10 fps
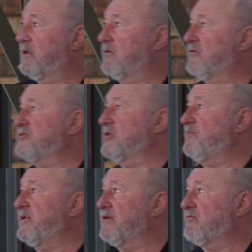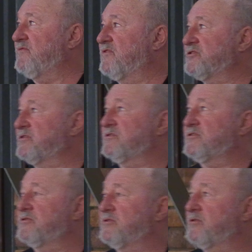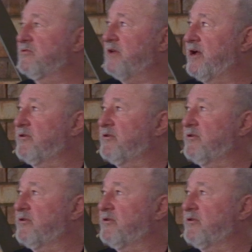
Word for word: There will also be a revision to